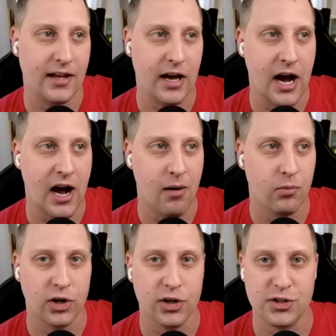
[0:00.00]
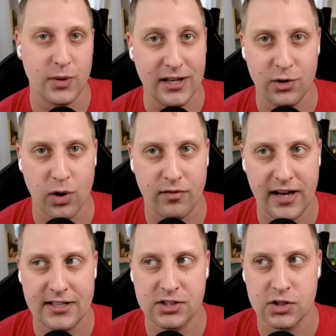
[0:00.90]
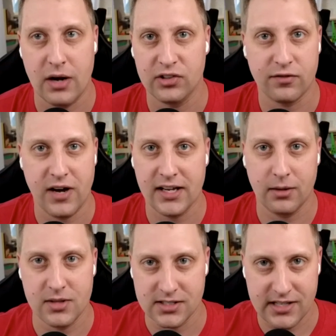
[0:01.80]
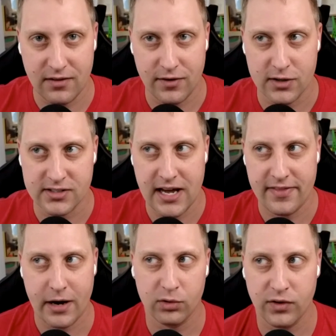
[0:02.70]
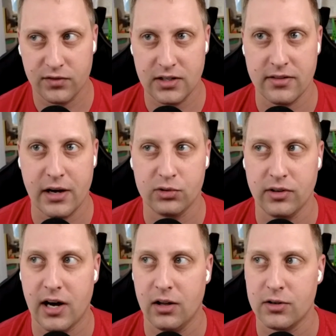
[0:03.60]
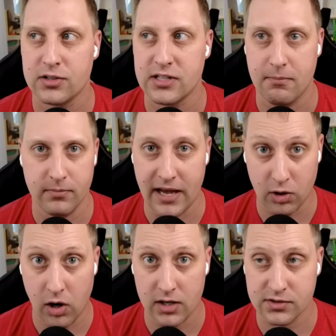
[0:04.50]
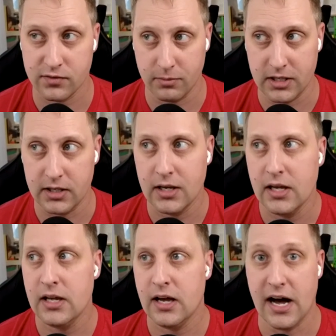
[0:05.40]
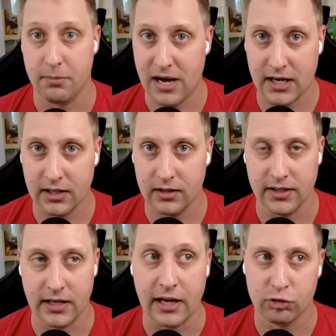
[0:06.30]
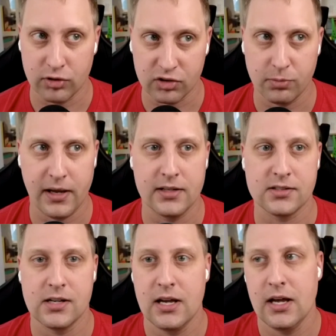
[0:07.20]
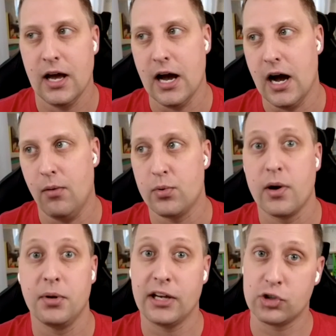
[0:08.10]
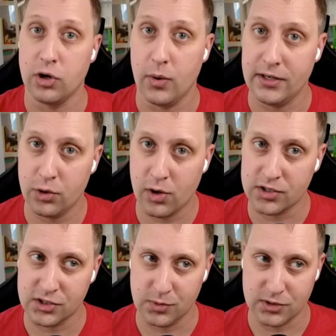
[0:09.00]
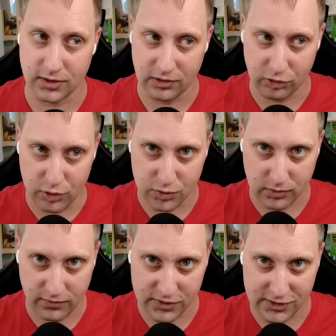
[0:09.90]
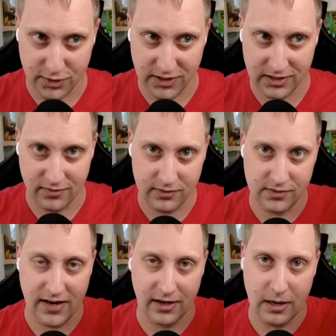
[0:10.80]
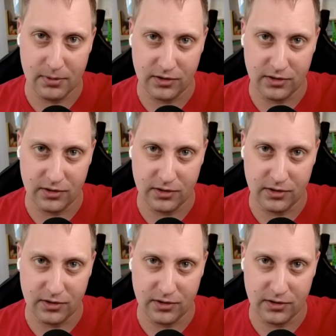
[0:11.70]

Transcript: um, couldn't do indoor events, so I was like, fine, give me the state fair tent. That was fifteen thousand dollars at at cost for me, out of pocket, like extra expense. Um, we were able to actually go indoors because we took this huge facility and div- divided it up into